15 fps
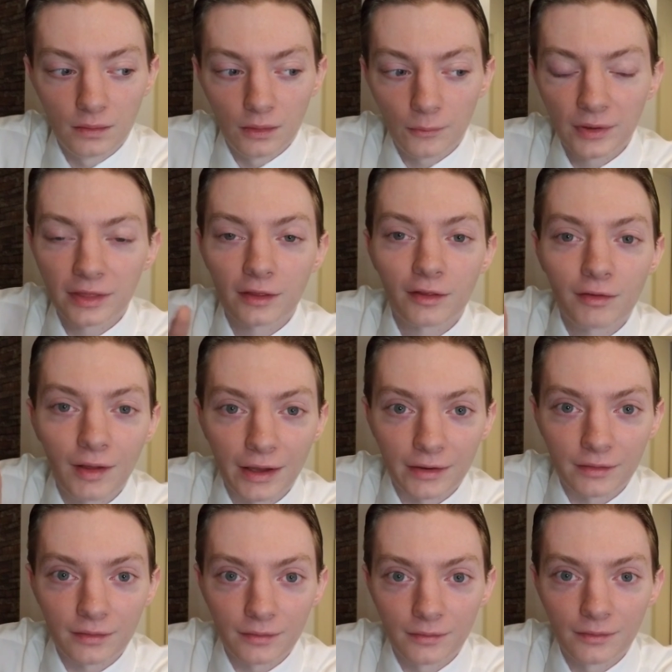with a
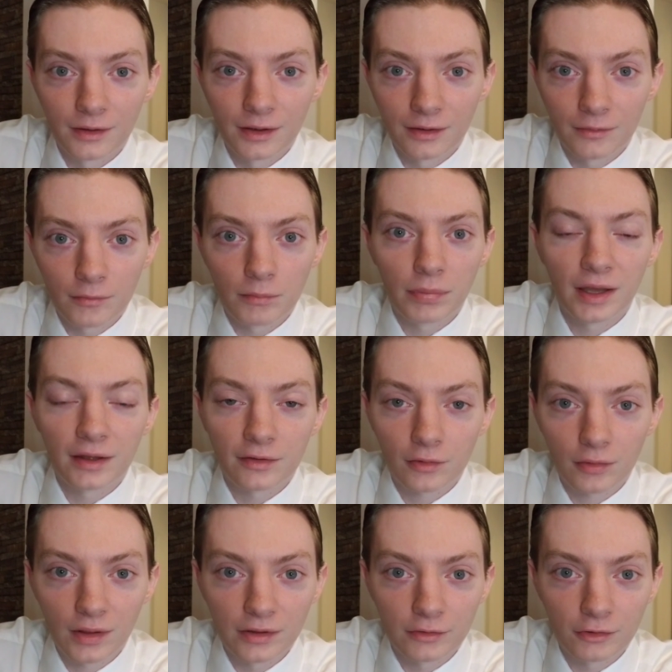slight
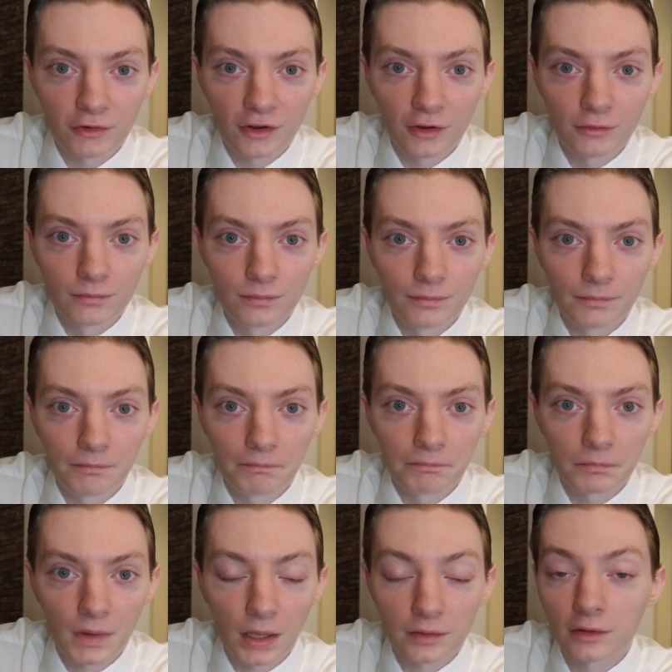basil undertone,
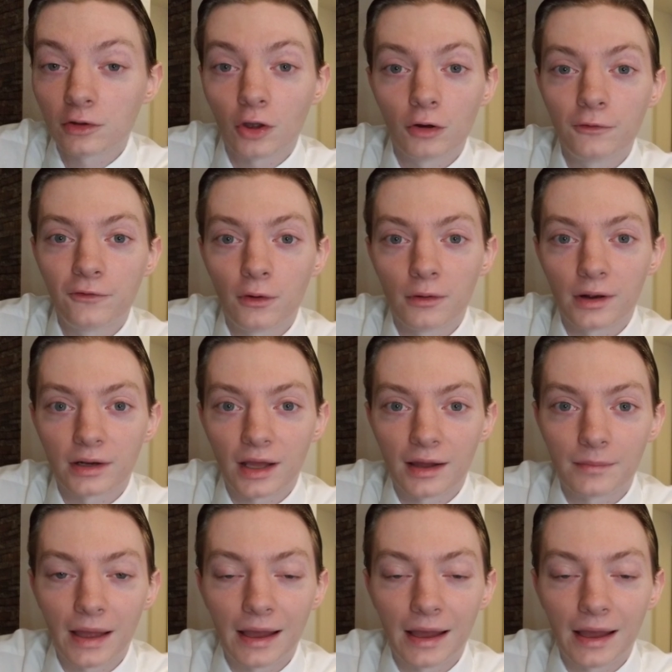uh, then go for it. Ab